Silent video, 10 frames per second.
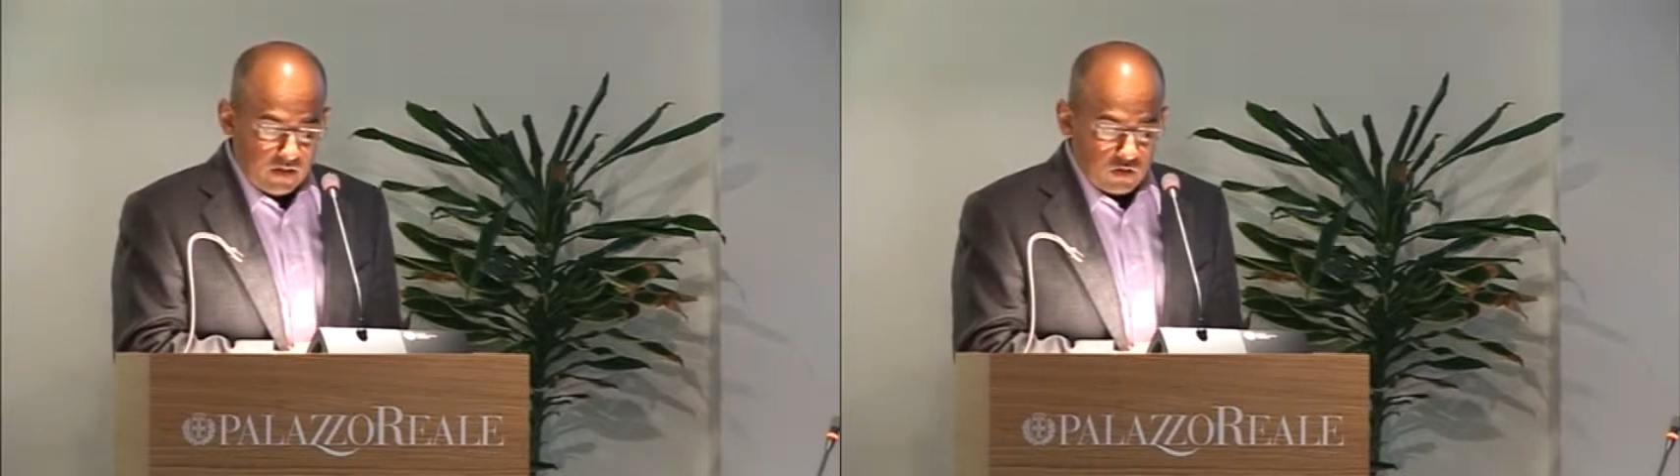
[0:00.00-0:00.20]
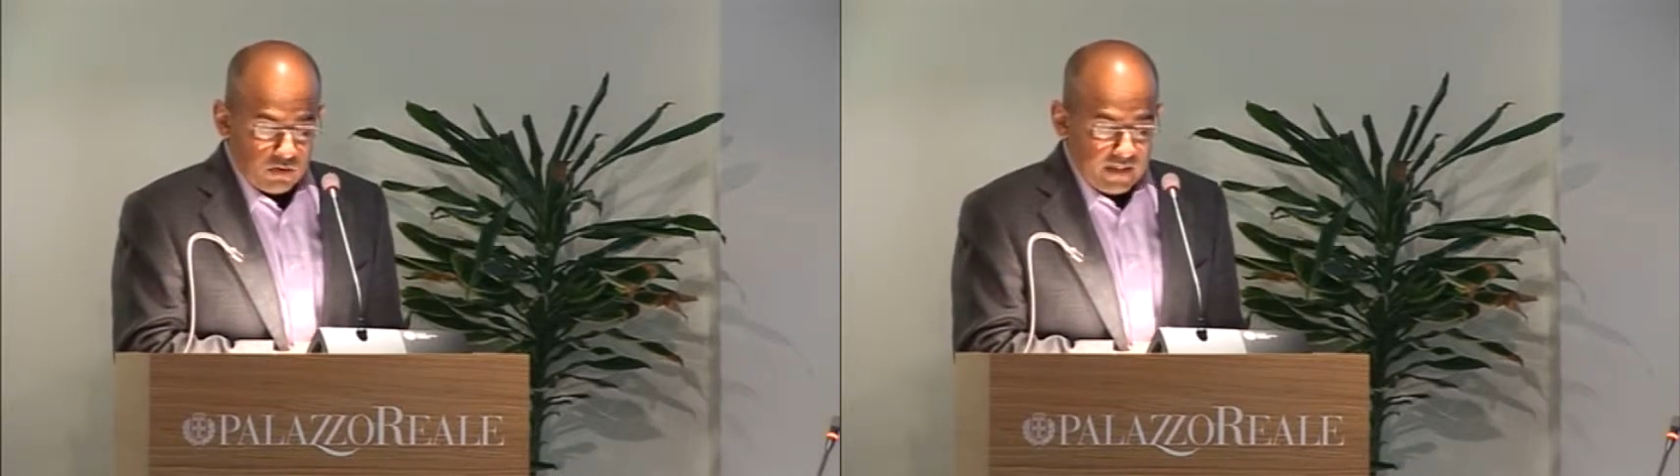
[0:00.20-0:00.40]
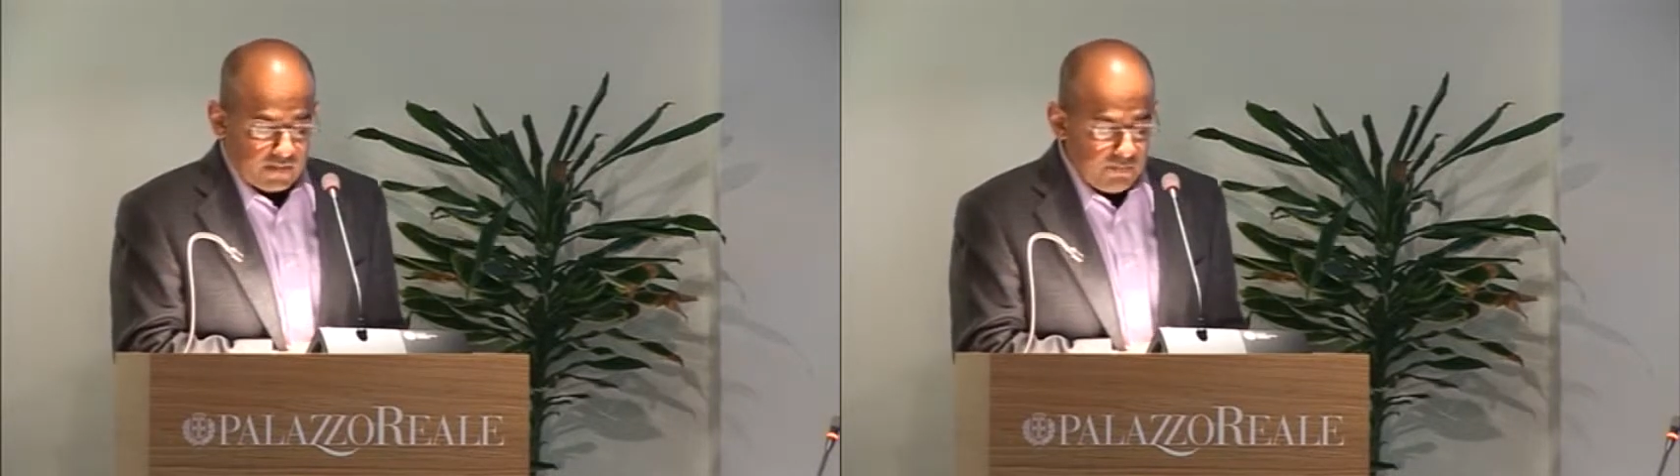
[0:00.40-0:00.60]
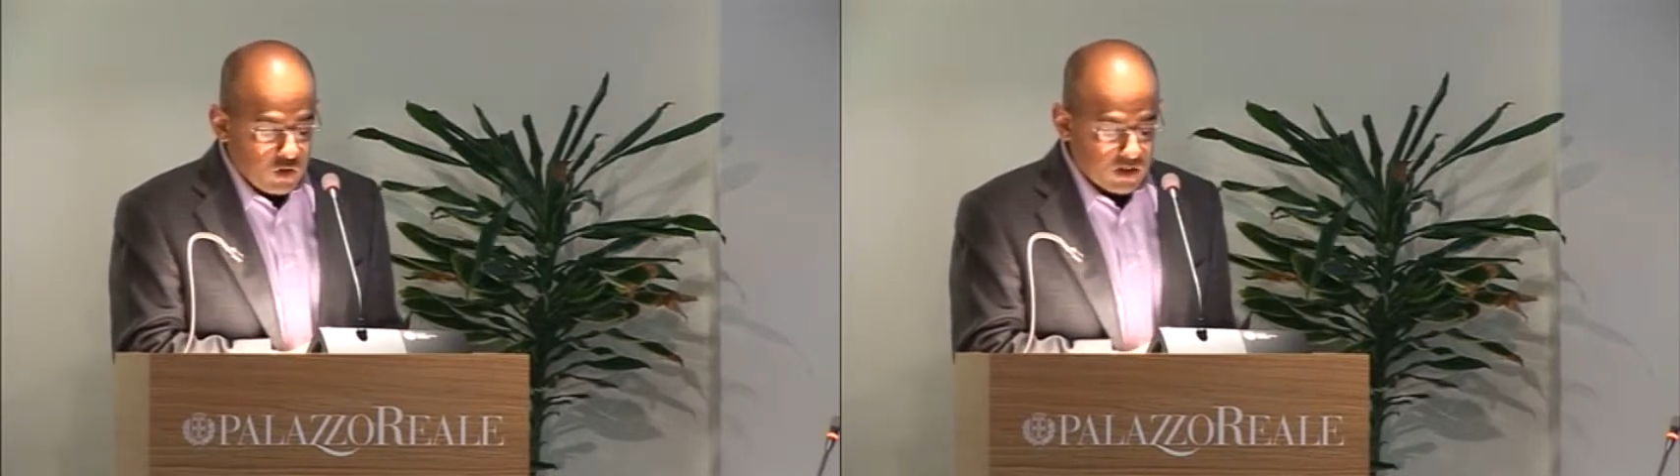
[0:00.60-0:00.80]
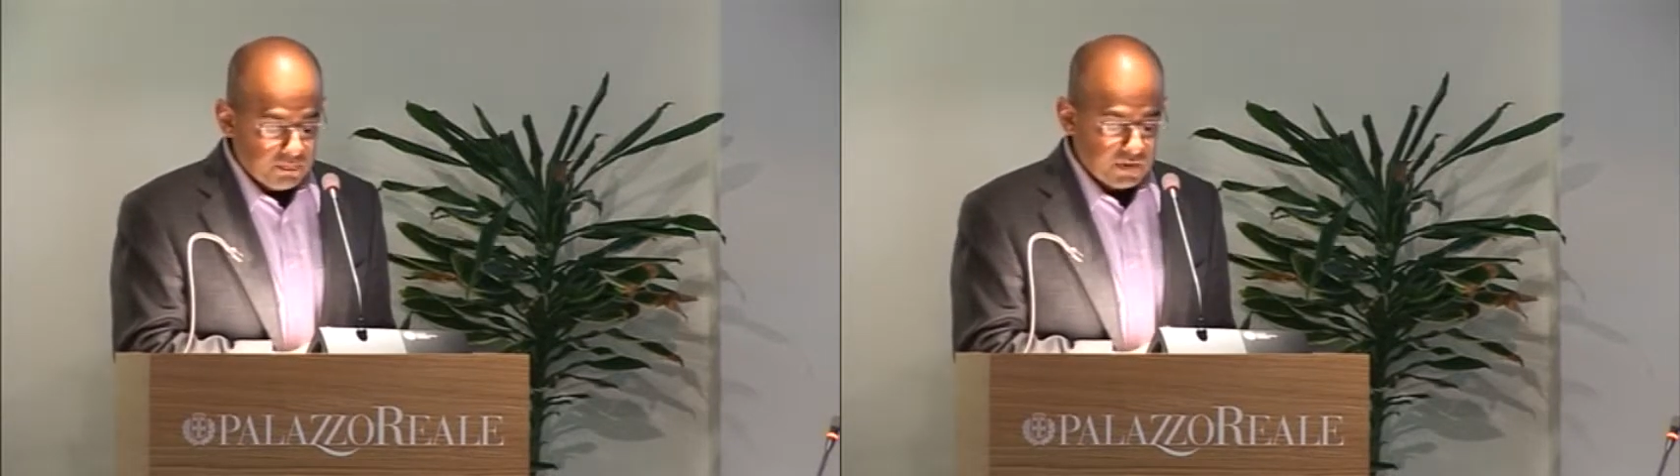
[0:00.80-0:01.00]
So is
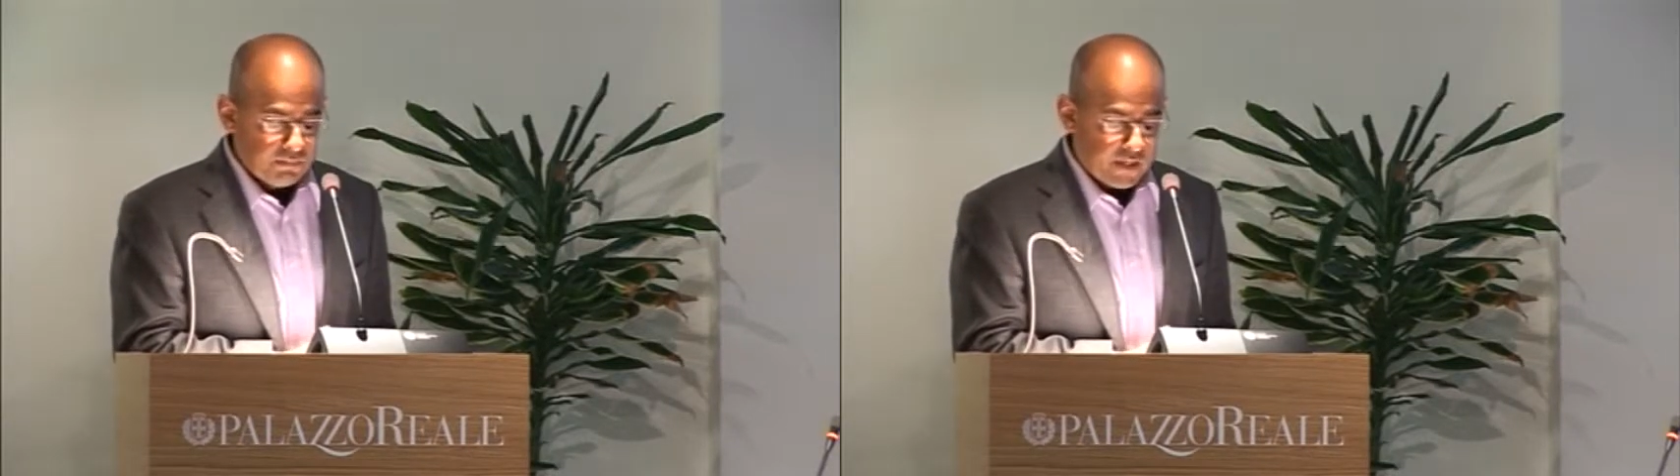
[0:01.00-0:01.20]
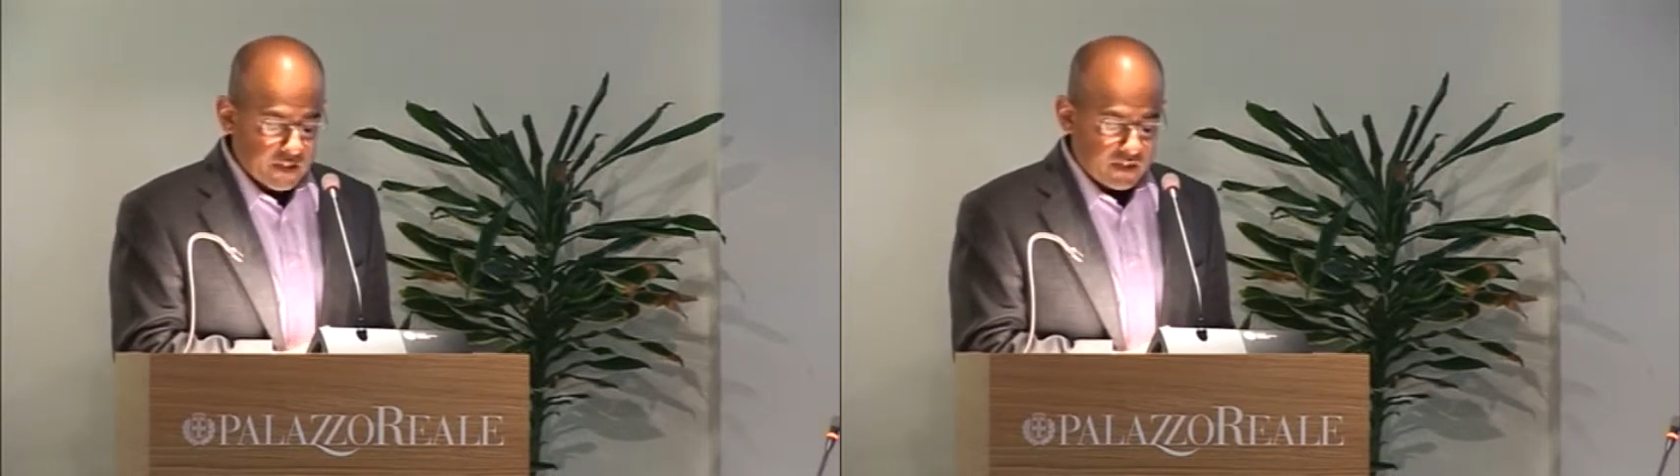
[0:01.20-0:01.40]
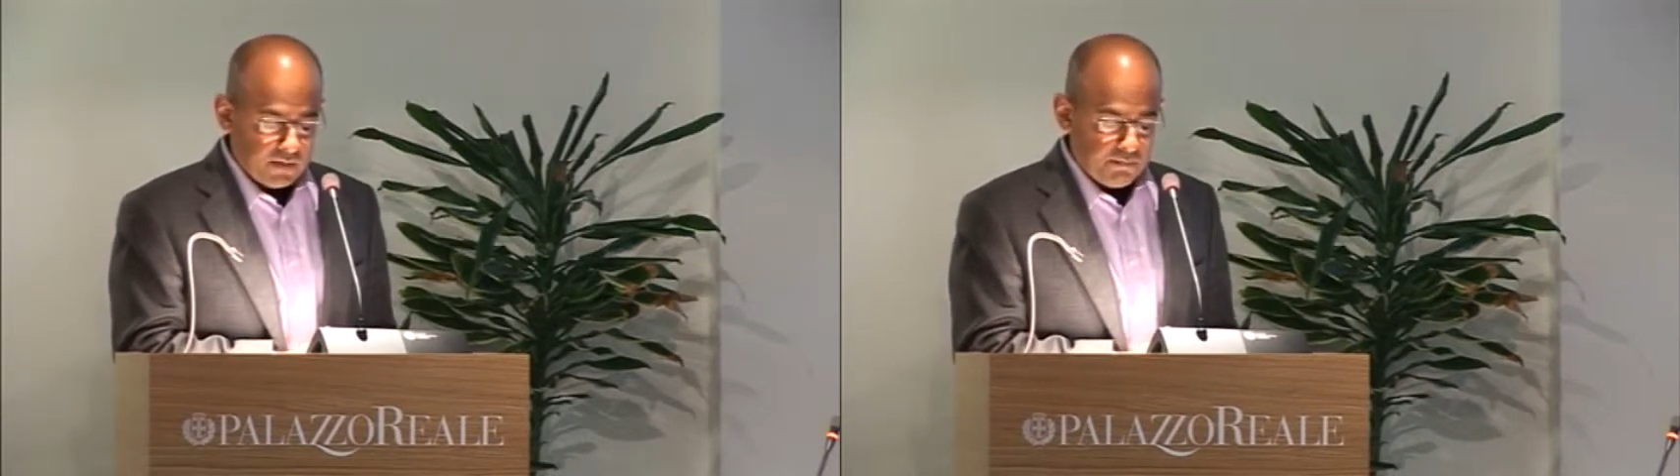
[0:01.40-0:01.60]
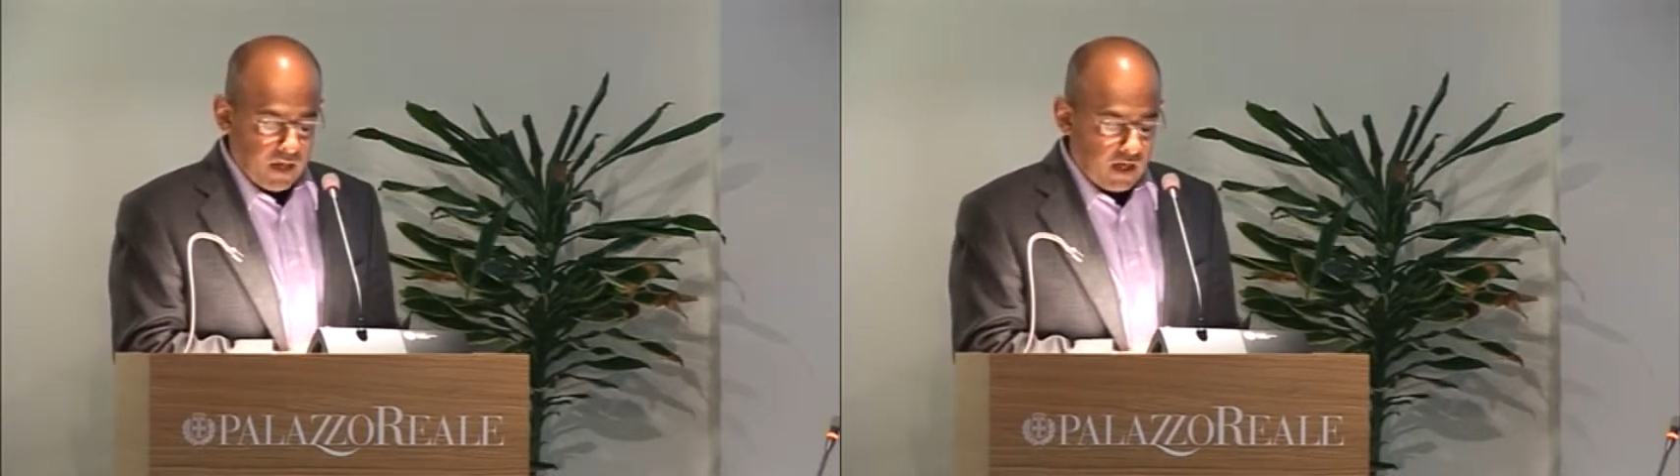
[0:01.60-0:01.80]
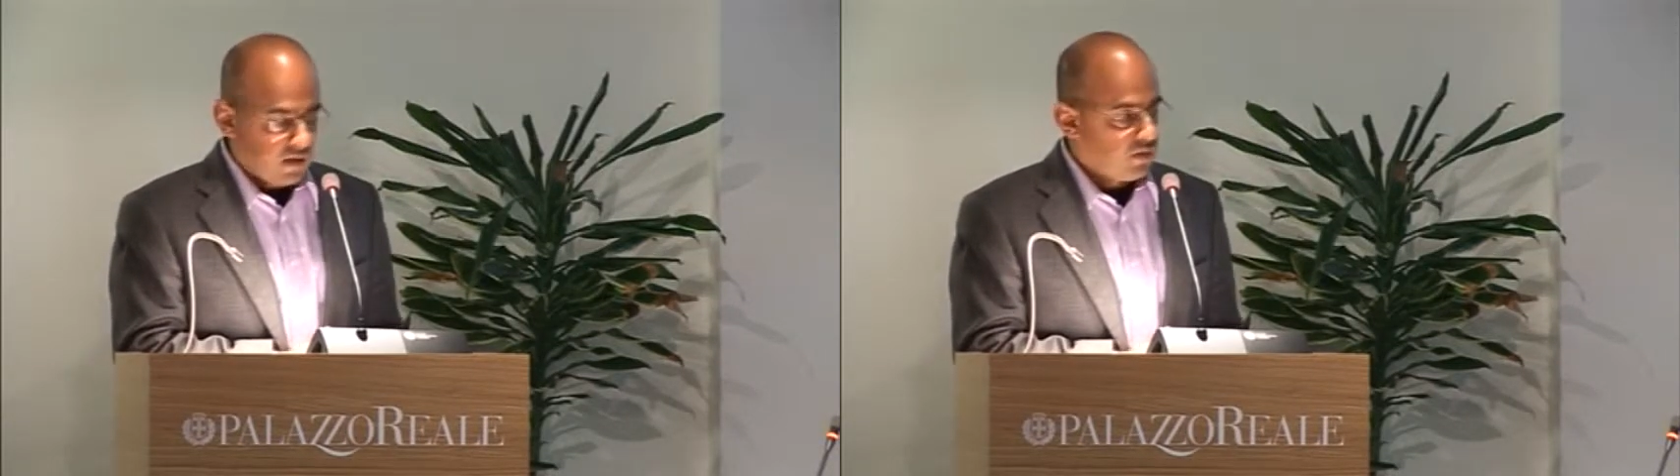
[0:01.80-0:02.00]
municipal budgeting
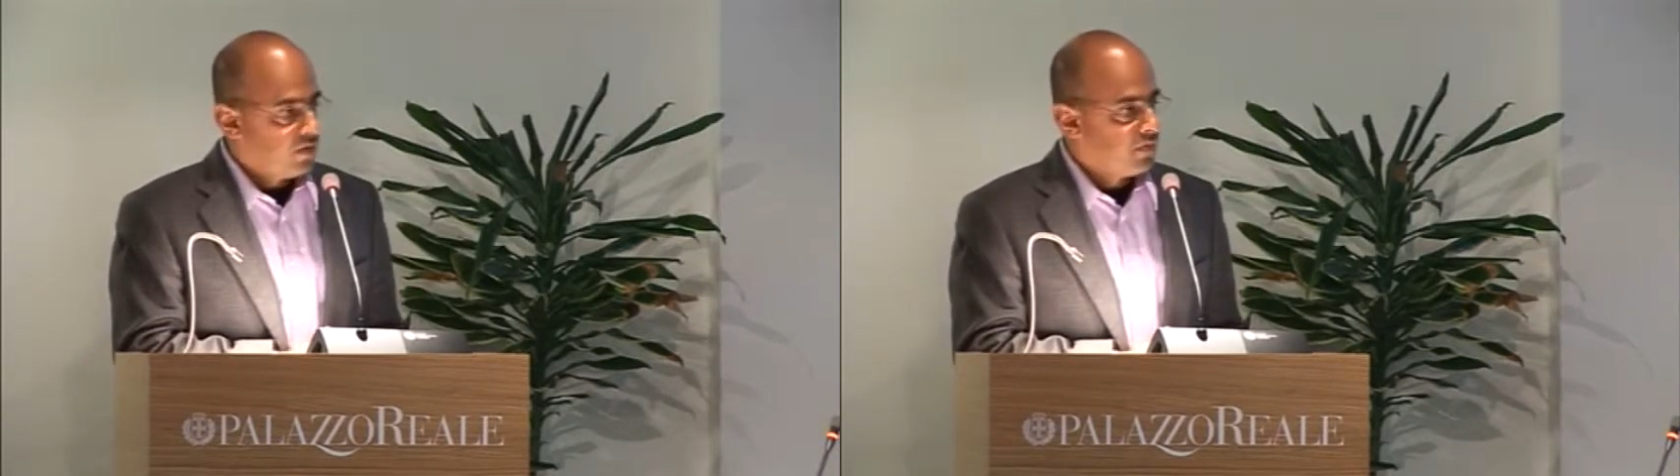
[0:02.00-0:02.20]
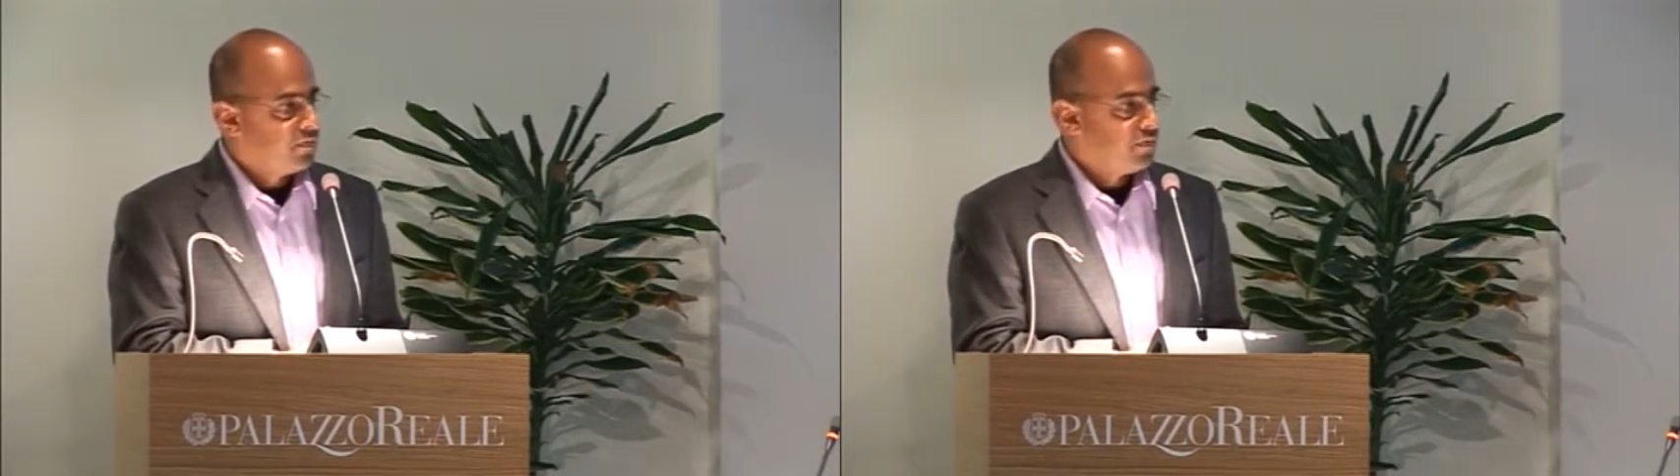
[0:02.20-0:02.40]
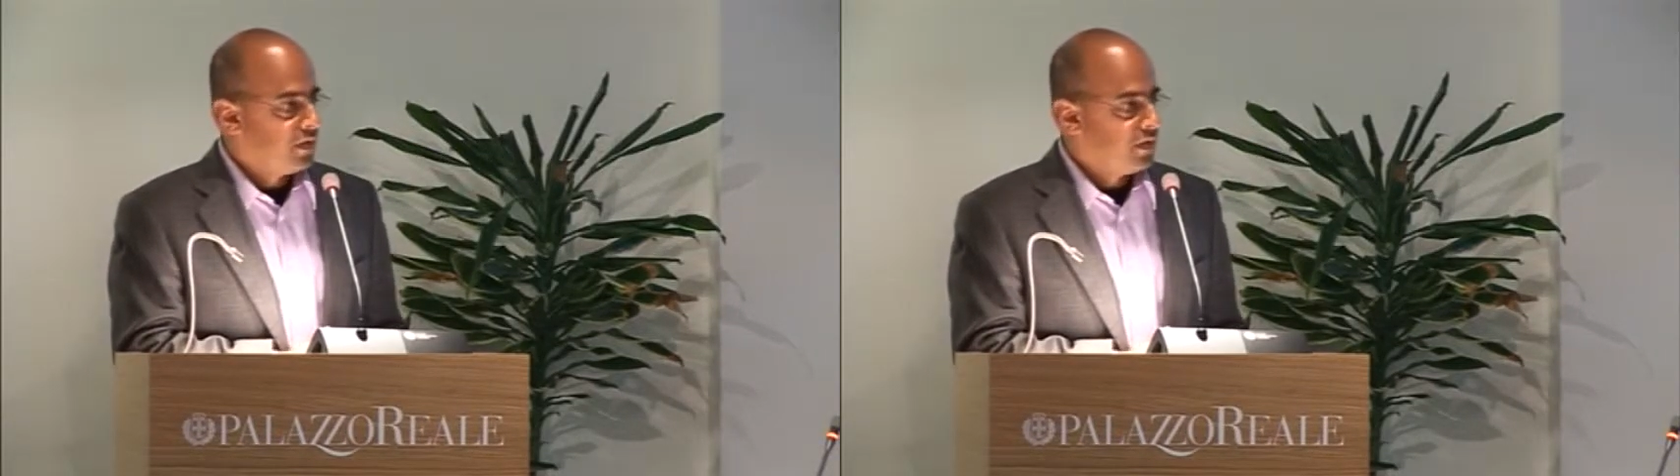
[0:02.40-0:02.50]
part of